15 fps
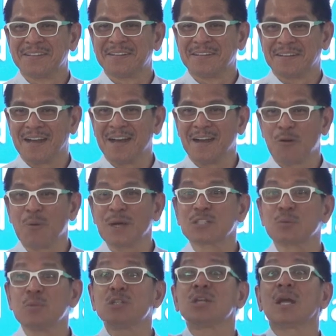Yeah? Who wants
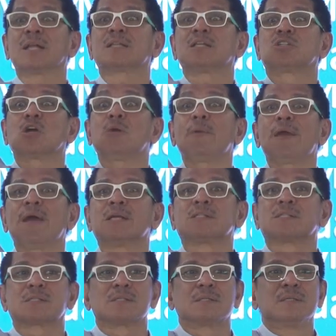to be GLT? Show me hands.